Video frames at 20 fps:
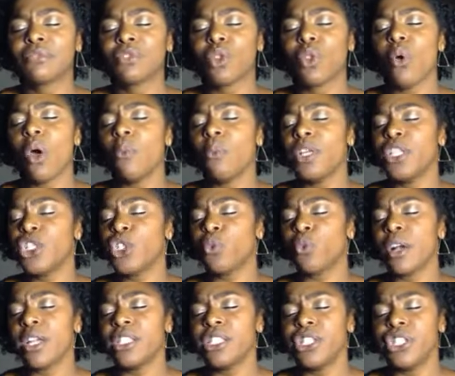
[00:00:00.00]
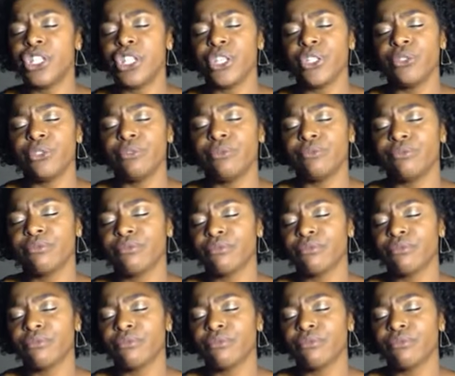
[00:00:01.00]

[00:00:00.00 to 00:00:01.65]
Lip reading: Lord, we trust you.